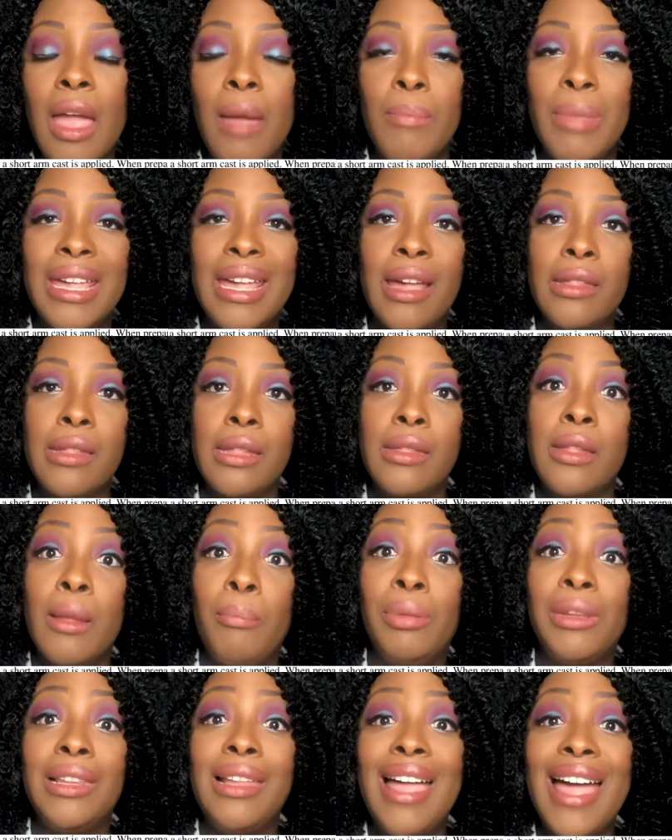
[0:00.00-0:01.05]
Because it's the
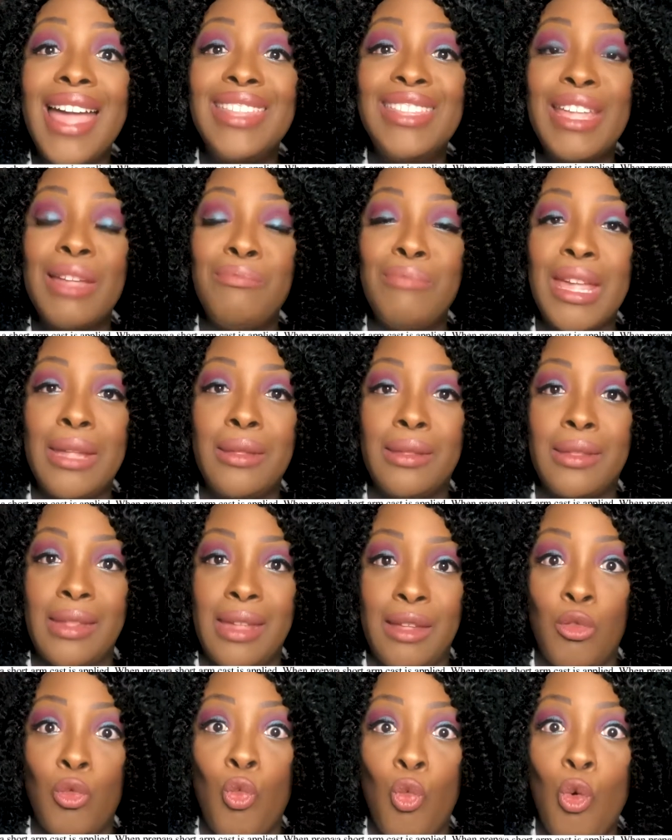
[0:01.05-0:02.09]
blood that makes
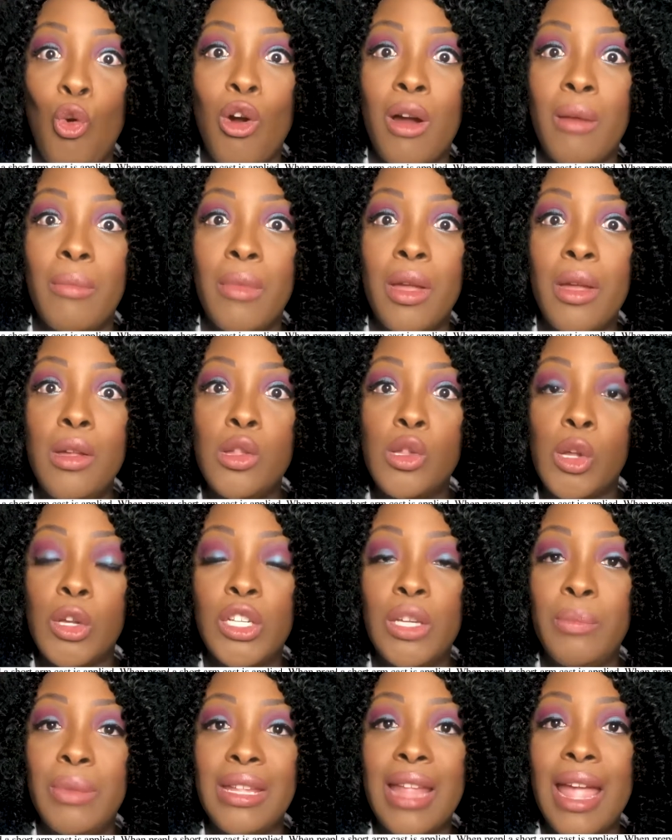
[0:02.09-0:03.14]
it warm. So it
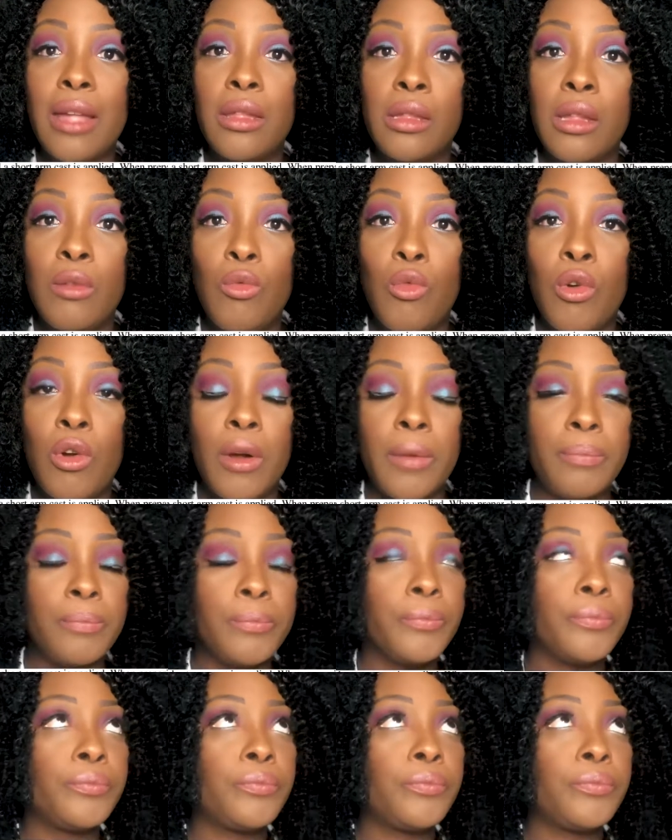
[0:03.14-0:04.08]
should be nice and warm.